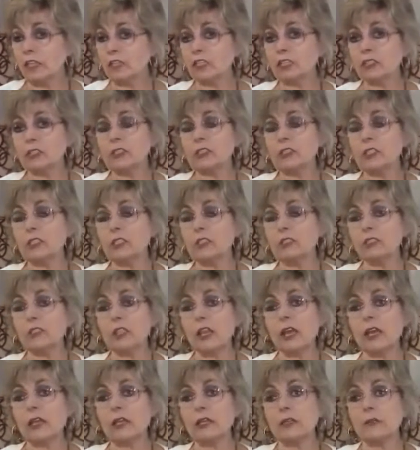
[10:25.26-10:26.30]
the
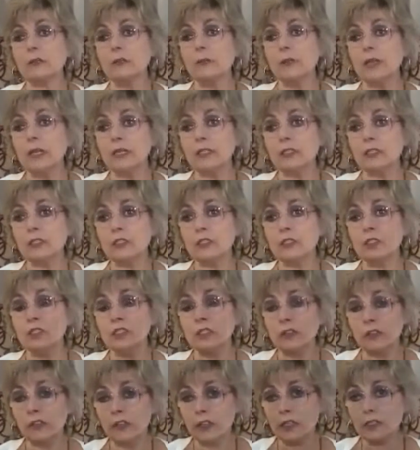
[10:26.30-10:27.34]
agencies that
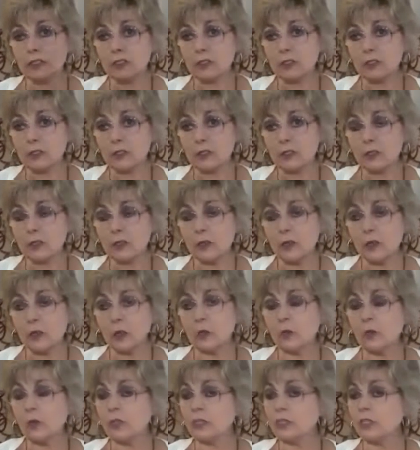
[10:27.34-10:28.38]
admit to this.
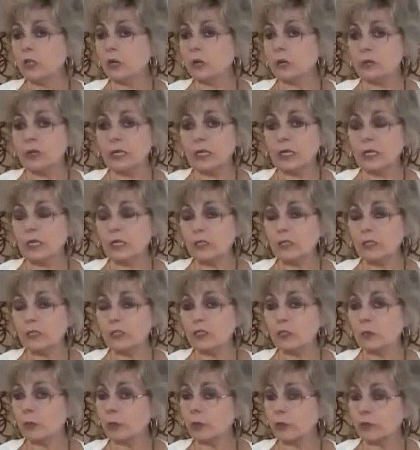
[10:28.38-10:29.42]
We don't
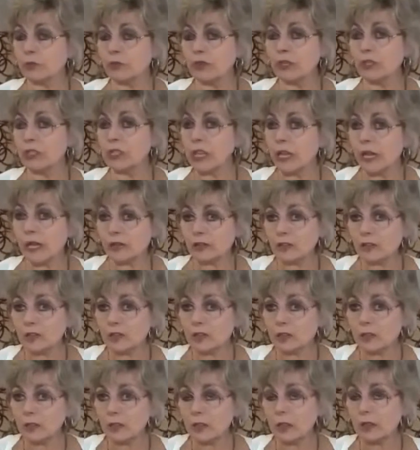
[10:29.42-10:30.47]
need to prove the
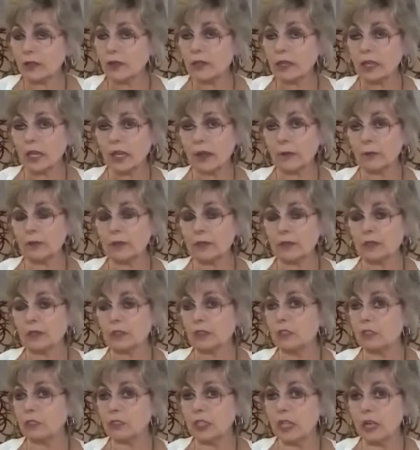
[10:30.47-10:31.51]
deaths on the
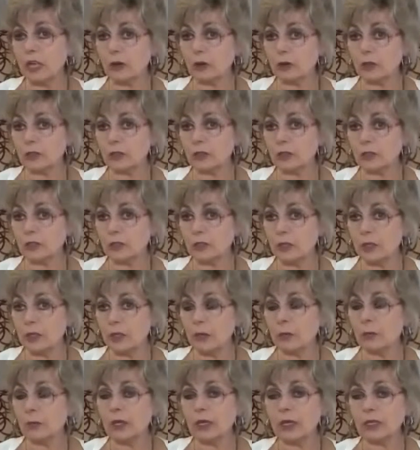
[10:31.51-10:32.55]
campuses near
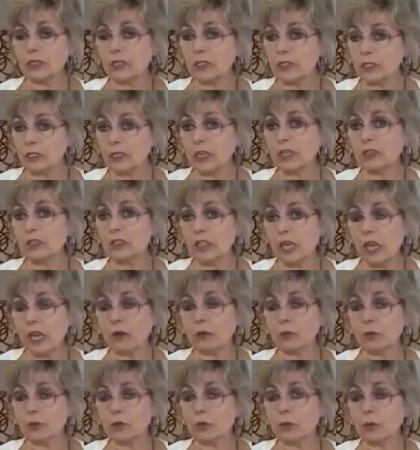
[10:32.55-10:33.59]
towers, because it
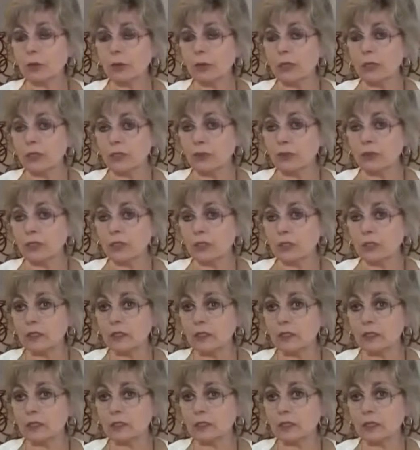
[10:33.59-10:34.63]
says towers will be
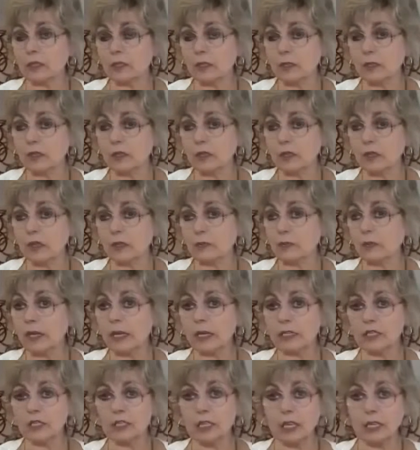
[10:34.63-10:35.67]
used in this,
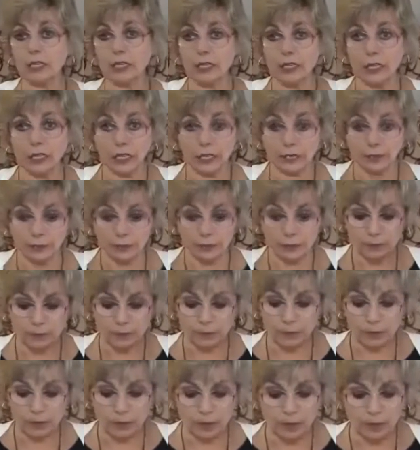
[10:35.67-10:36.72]
on page
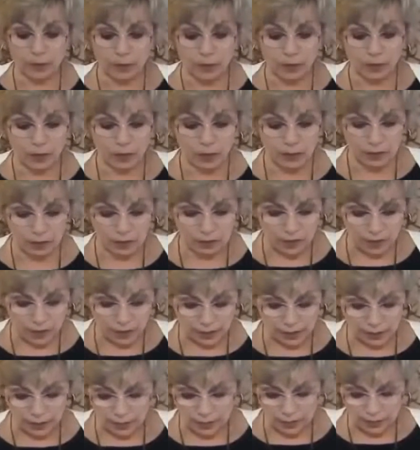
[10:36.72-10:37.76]
98.
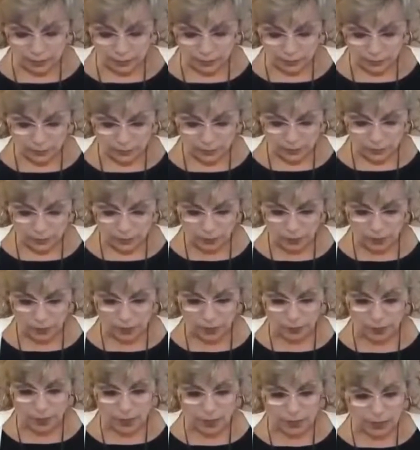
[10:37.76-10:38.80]
It says
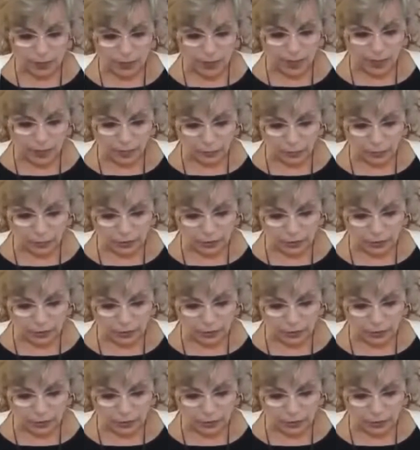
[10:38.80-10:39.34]
that